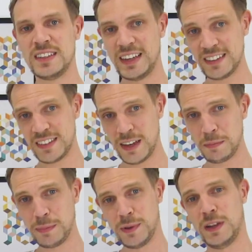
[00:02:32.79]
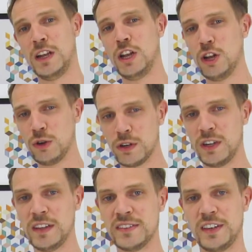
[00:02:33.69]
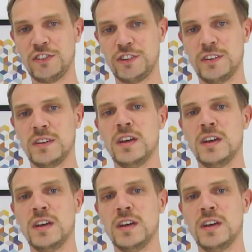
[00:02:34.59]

Next up, localization.